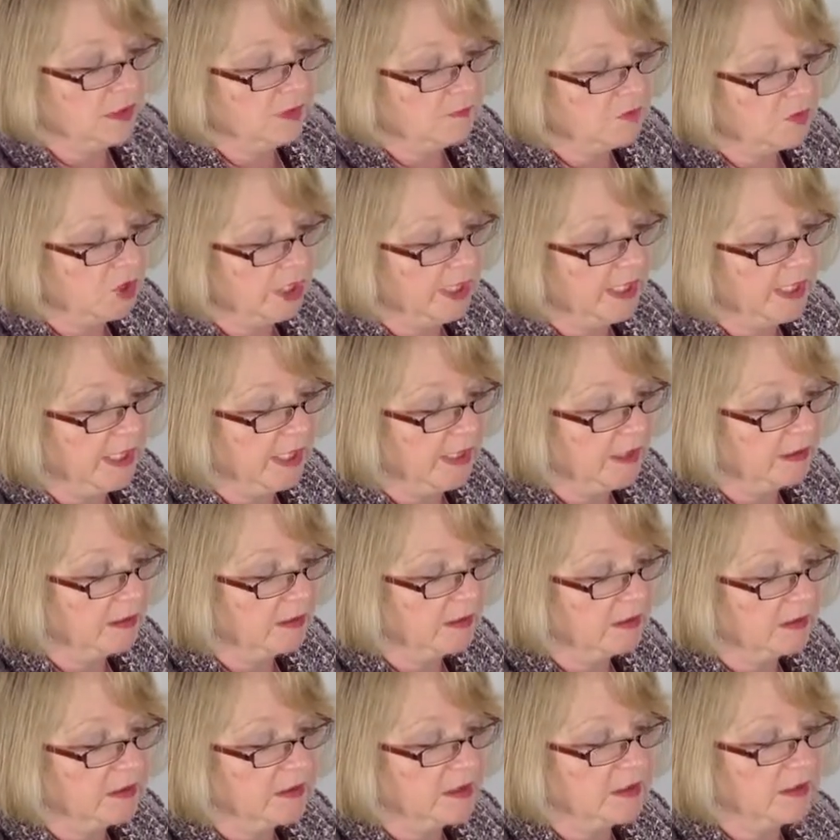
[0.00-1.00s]
checking
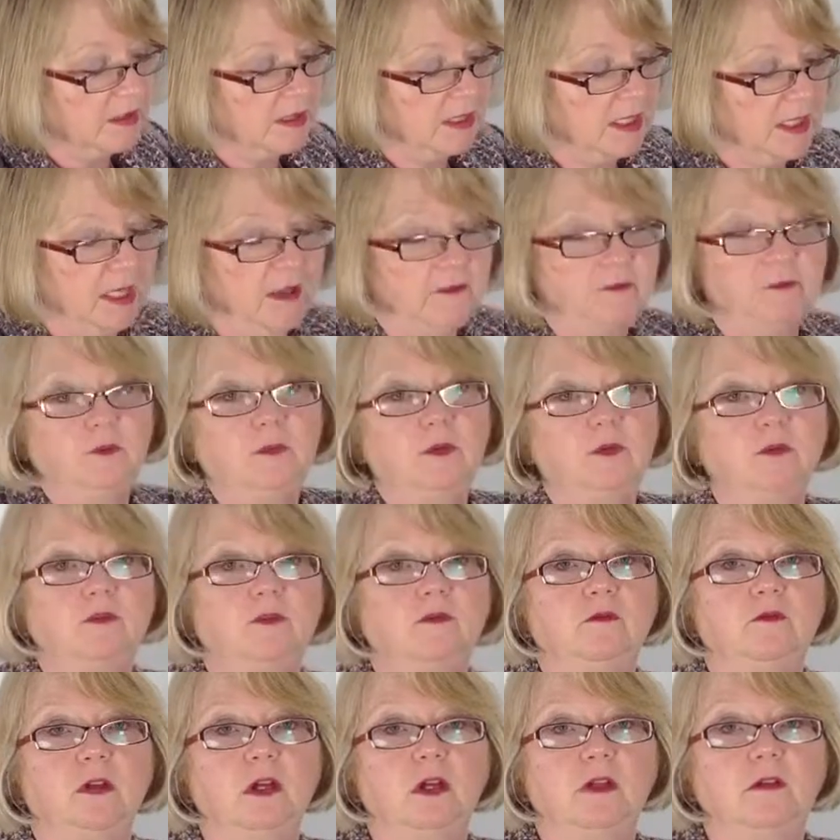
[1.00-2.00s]
that they haven't moved
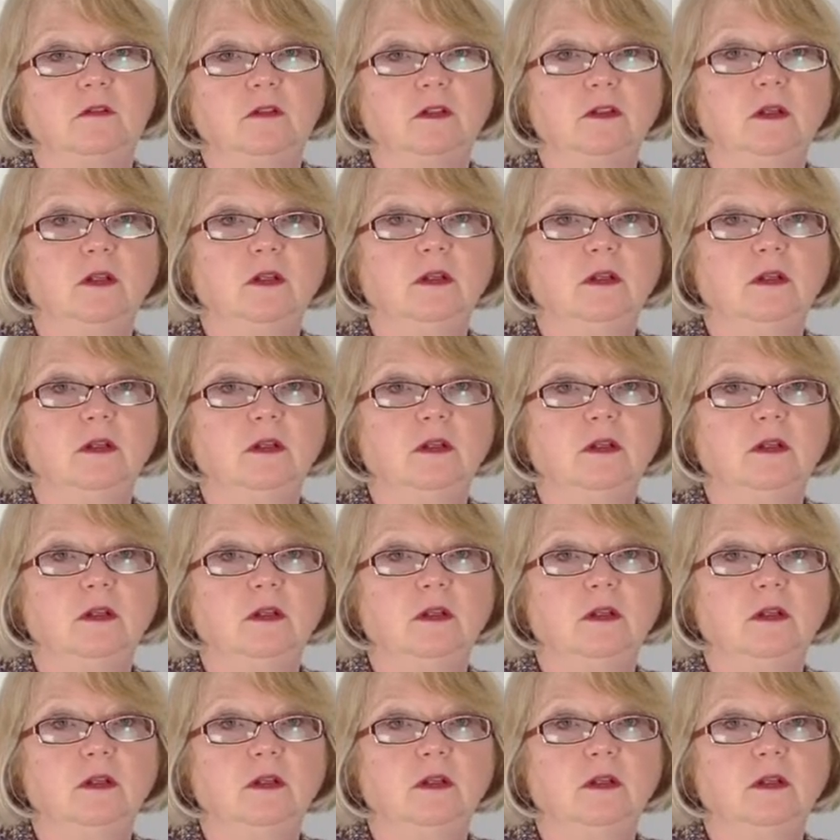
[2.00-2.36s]
around